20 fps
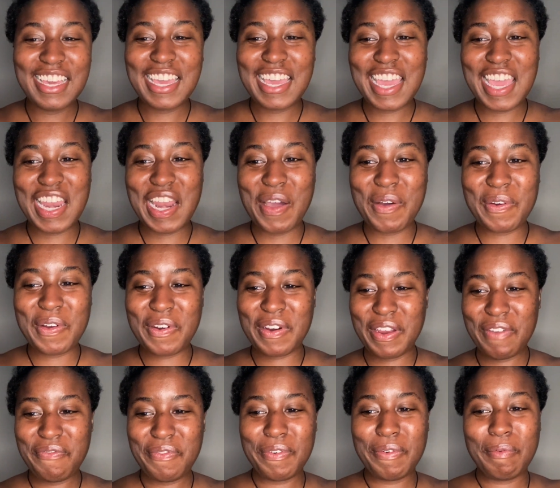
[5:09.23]
And I'm
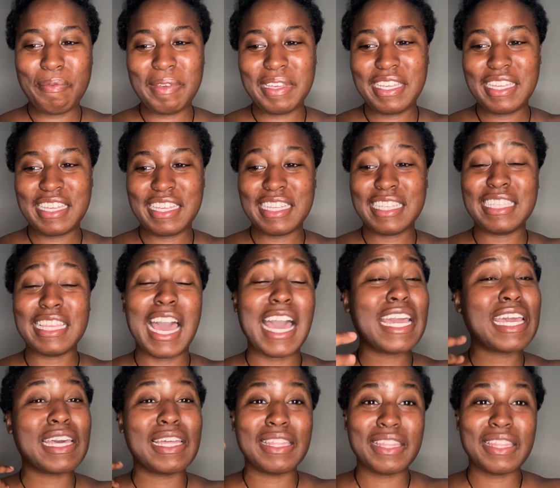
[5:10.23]
grateful because I can